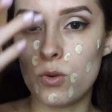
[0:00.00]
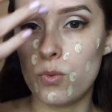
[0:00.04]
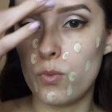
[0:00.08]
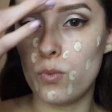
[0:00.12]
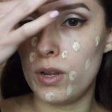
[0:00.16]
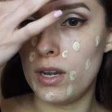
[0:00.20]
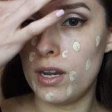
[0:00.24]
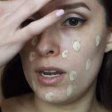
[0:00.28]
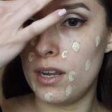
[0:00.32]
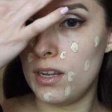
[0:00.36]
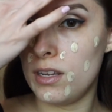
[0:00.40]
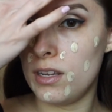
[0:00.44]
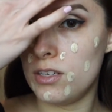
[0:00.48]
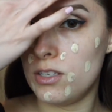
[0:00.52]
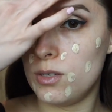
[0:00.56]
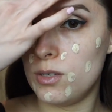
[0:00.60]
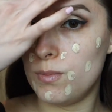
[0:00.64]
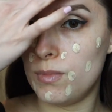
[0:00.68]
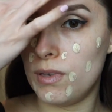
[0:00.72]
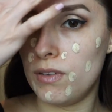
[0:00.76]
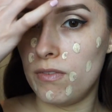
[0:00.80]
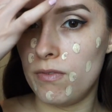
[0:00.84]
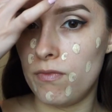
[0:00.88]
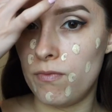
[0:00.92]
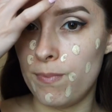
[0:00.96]
Buff,
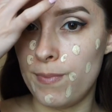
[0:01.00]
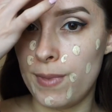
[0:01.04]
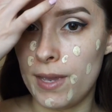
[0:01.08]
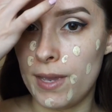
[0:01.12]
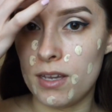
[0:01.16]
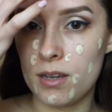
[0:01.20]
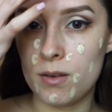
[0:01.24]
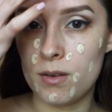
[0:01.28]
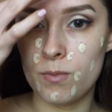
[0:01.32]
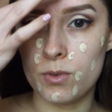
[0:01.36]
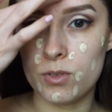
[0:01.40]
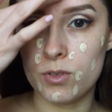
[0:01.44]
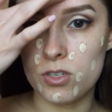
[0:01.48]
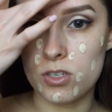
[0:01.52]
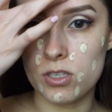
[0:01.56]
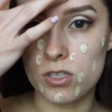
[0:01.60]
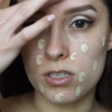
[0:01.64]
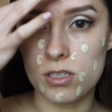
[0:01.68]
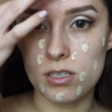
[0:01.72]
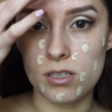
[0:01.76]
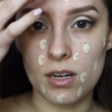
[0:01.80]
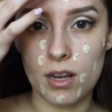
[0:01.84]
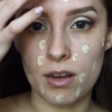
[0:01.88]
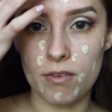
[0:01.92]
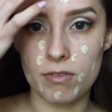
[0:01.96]
and this is a
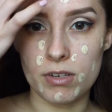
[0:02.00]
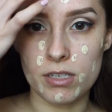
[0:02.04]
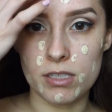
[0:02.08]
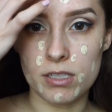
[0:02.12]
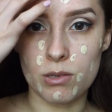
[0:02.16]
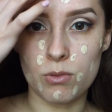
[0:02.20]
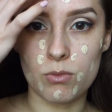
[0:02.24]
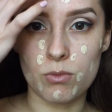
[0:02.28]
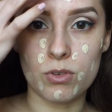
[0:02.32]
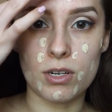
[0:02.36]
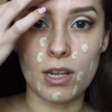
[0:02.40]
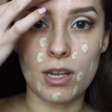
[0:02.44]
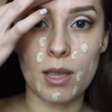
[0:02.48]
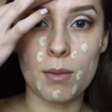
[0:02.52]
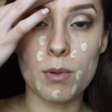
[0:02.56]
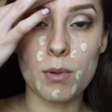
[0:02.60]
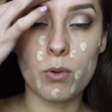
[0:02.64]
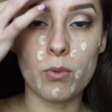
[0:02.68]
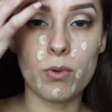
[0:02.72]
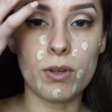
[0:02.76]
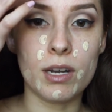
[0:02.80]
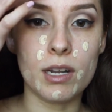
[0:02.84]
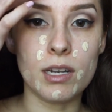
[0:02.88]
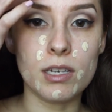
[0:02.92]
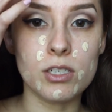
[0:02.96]
combination oily
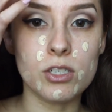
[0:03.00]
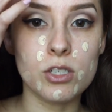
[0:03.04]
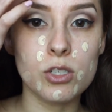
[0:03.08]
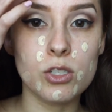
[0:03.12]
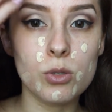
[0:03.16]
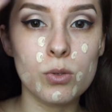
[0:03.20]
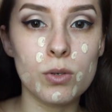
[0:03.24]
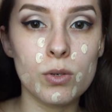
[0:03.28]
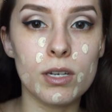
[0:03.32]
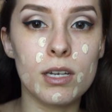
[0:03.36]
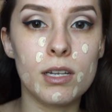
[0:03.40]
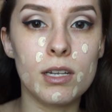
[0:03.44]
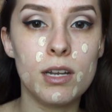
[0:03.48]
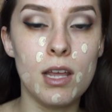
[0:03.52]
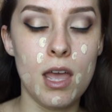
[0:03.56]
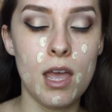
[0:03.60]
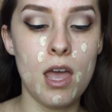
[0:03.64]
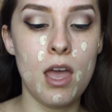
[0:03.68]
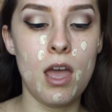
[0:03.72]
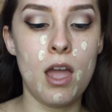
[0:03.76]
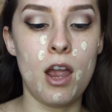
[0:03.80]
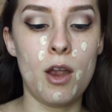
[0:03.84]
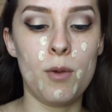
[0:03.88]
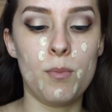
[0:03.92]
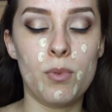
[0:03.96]
skin one. I'm
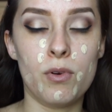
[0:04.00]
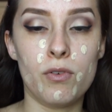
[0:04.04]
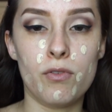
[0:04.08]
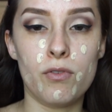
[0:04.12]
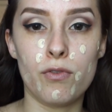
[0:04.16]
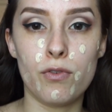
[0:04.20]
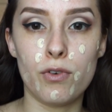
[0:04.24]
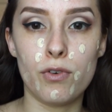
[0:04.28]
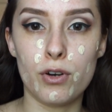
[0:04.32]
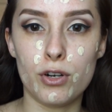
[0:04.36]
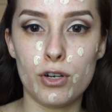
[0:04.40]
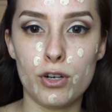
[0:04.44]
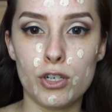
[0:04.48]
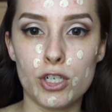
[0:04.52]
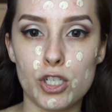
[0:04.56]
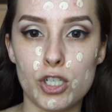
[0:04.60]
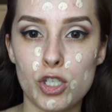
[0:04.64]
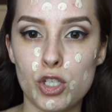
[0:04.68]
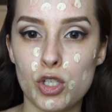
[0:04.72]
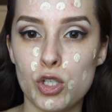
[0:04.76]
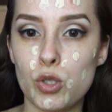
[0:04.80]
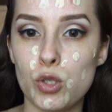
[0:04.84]
putting a whole bunch of dots